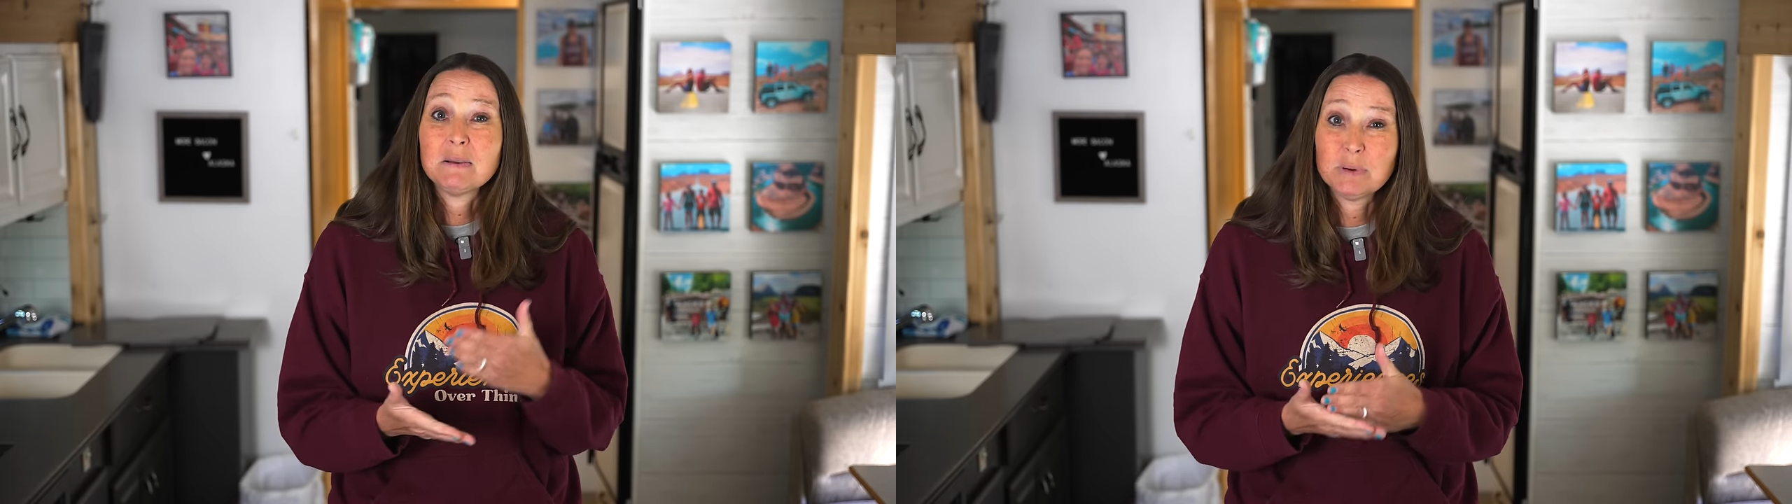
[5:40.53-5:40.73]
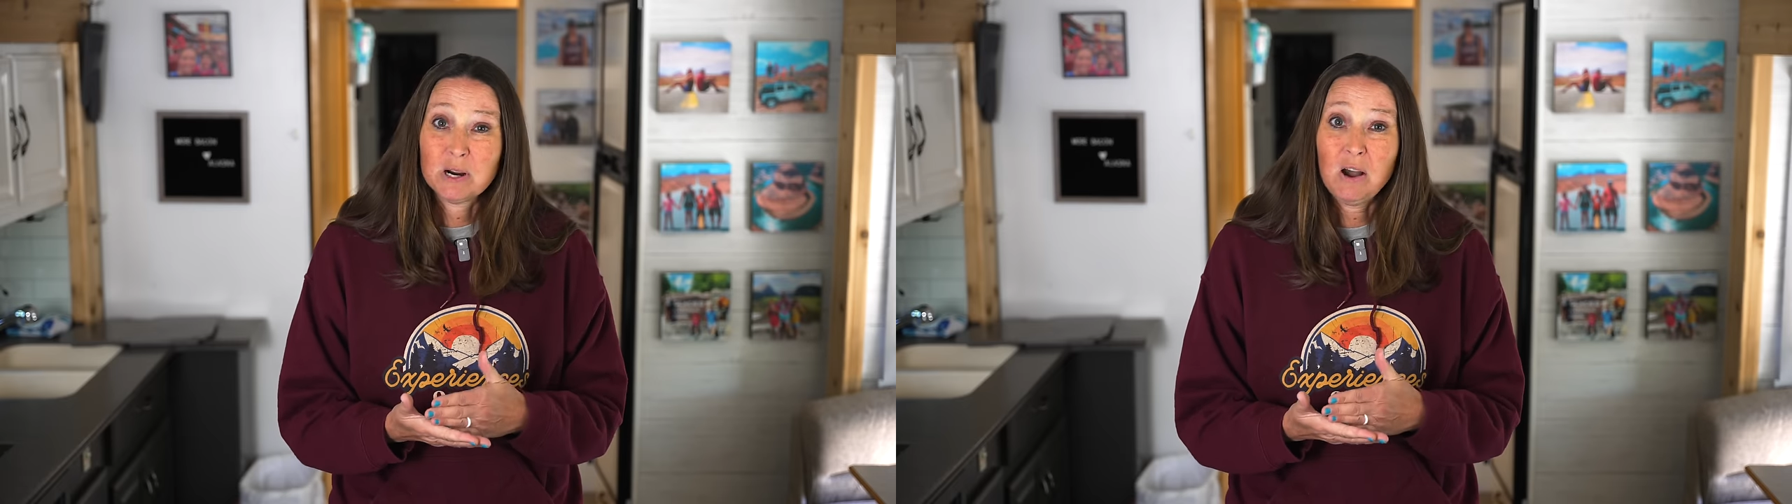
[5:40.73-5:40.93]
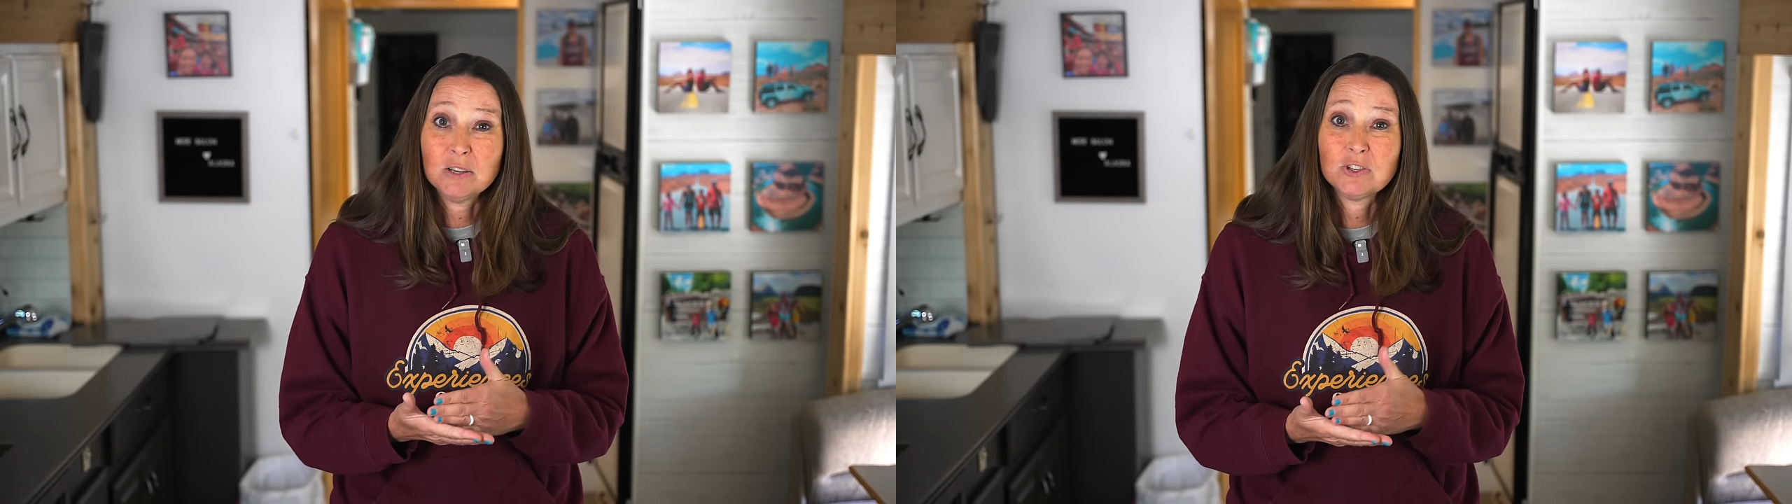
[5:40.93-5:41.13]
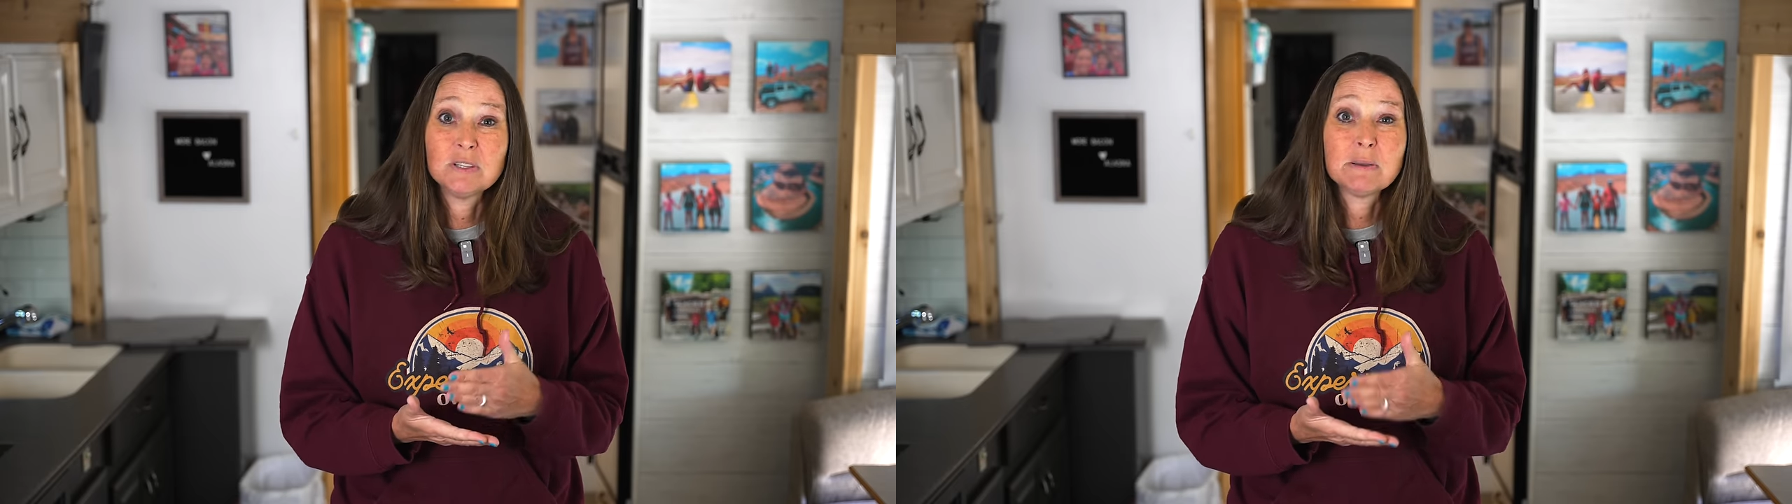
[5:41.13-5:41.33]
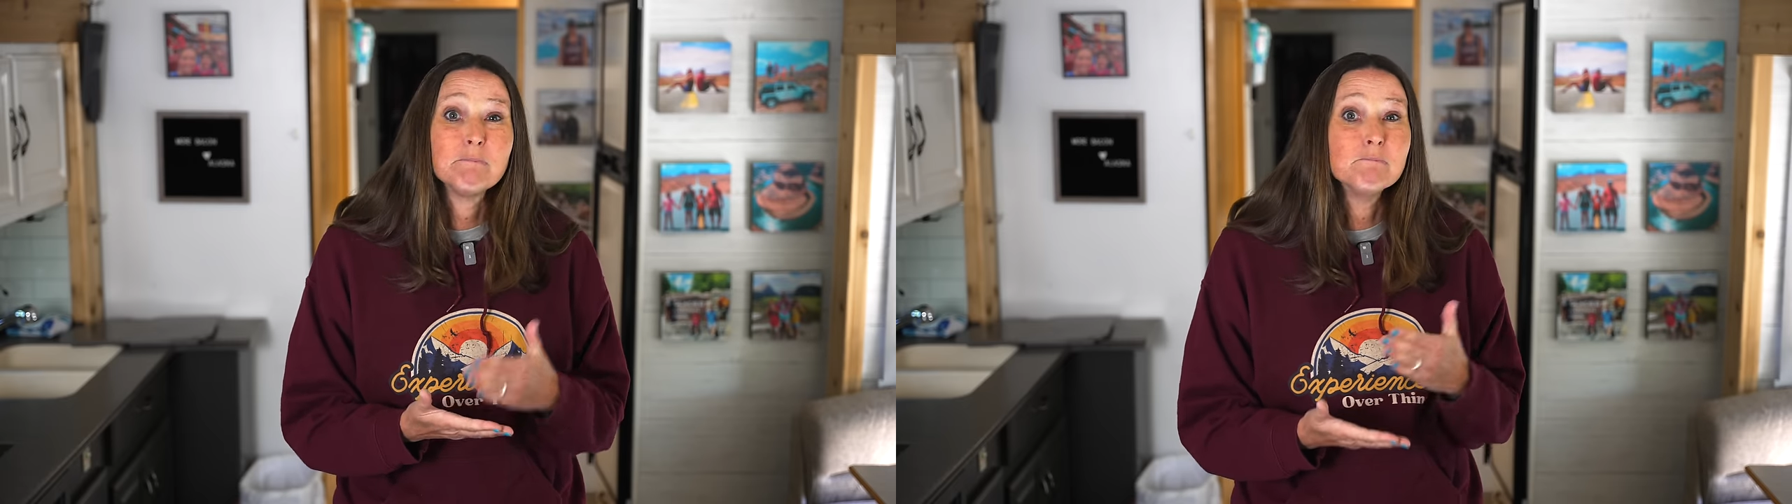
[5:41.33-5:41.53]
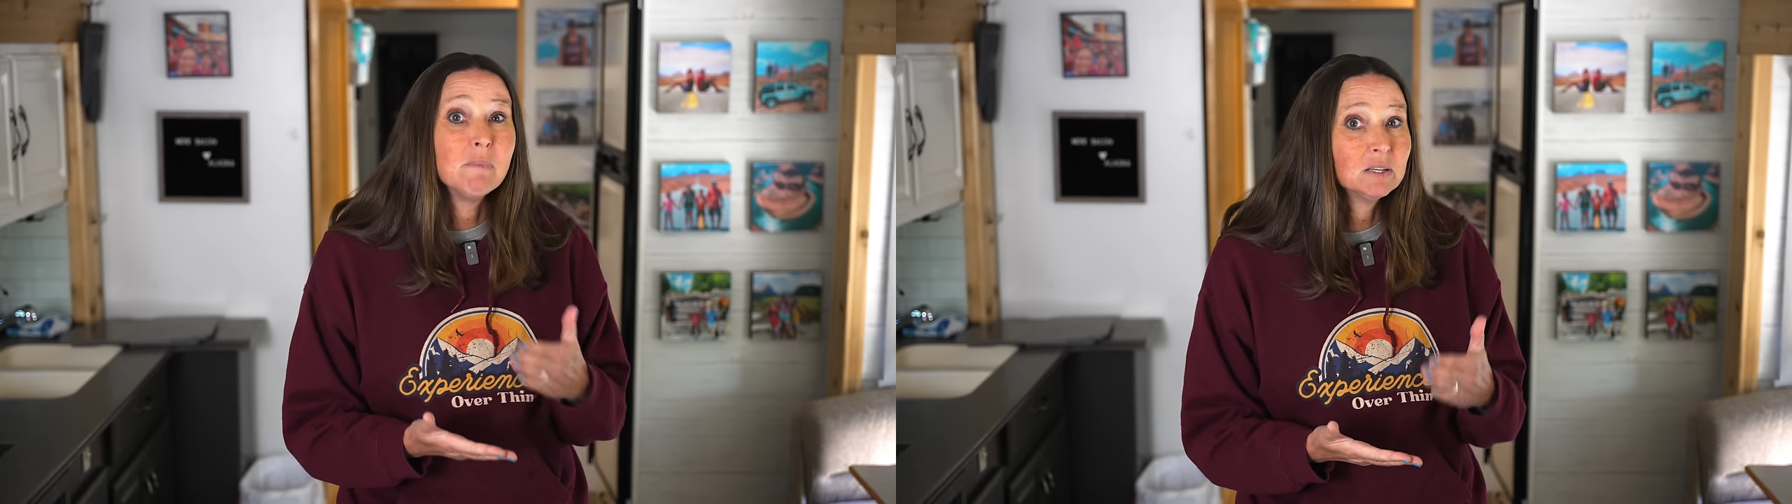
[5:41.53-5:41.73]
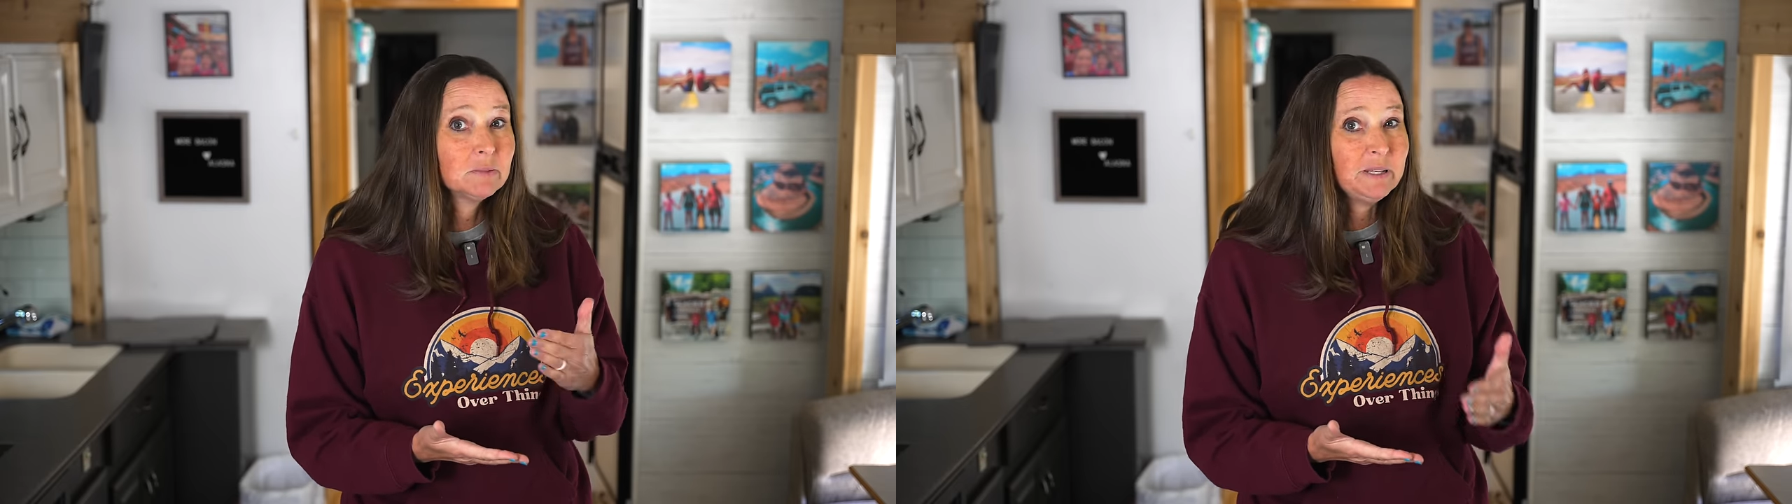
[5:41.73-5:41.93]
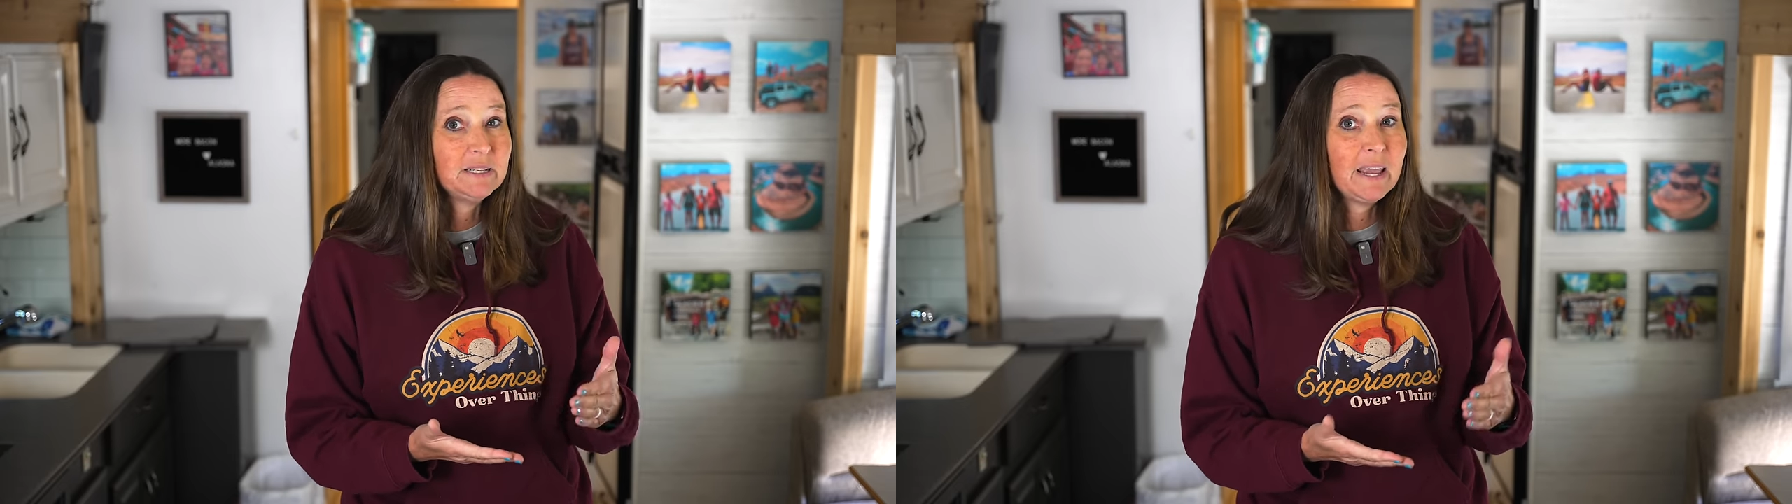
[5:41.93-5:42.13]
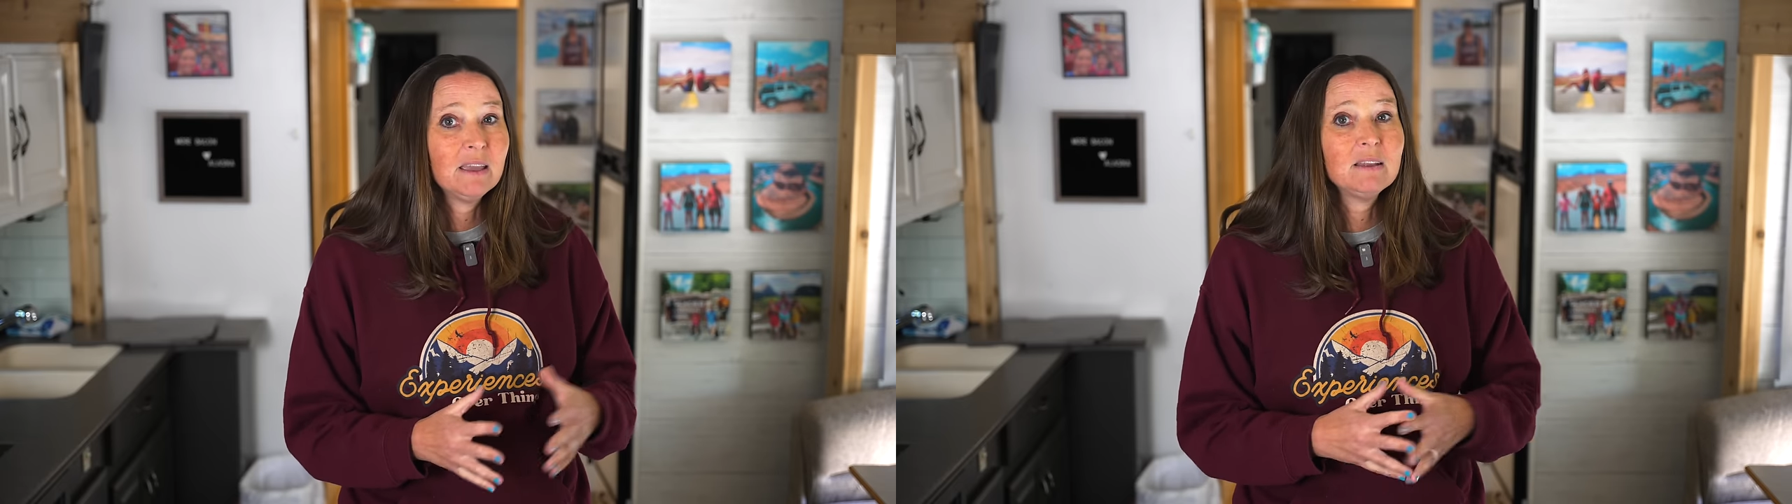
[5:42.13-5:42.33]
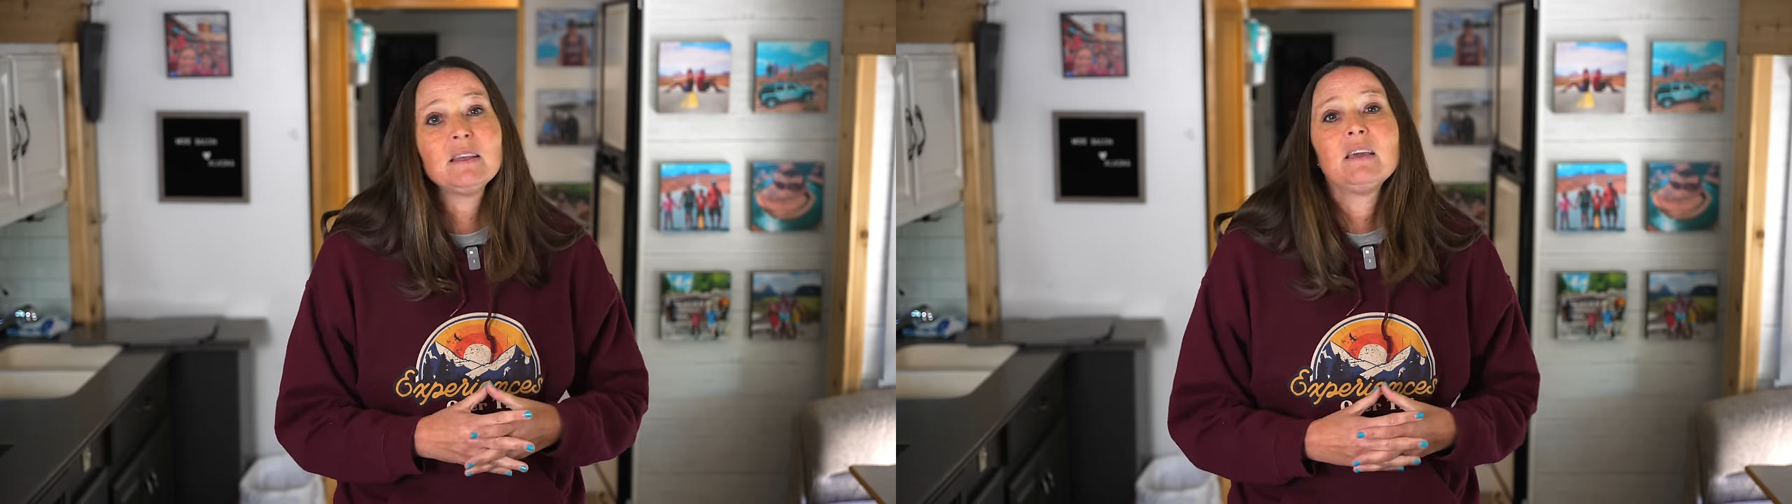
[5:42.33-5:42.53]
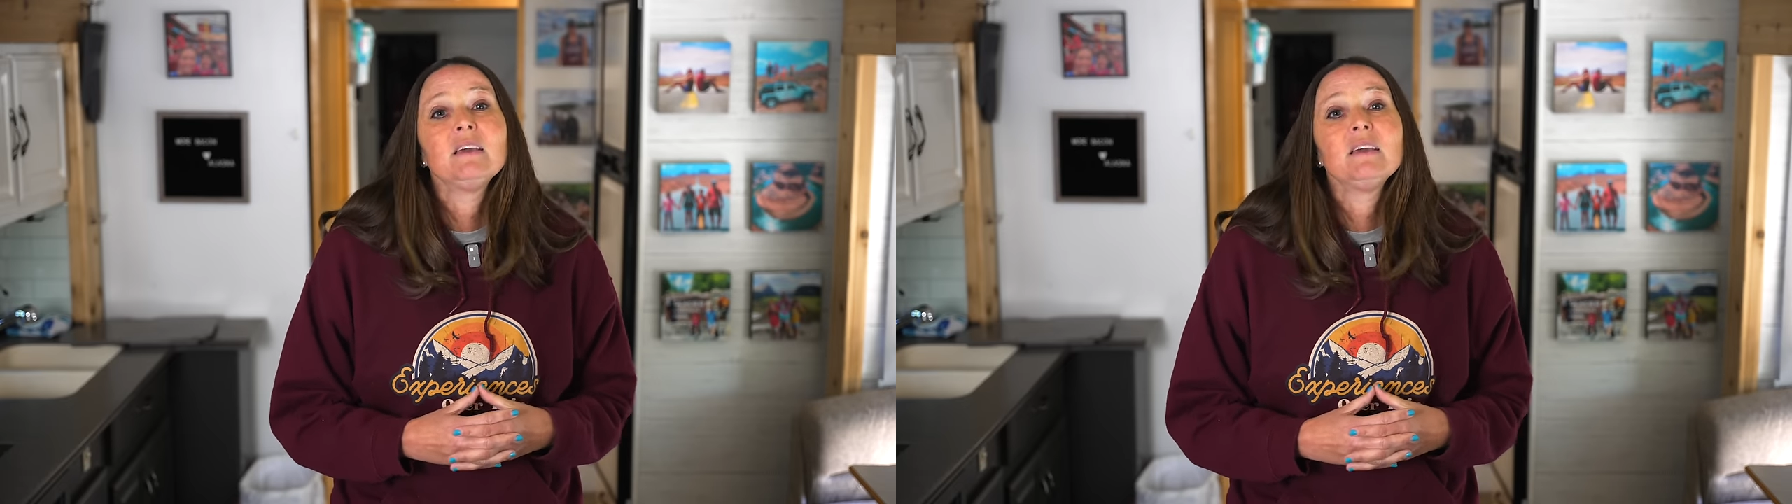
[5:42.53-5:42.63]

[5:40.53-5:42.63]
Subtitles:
precautions must be taken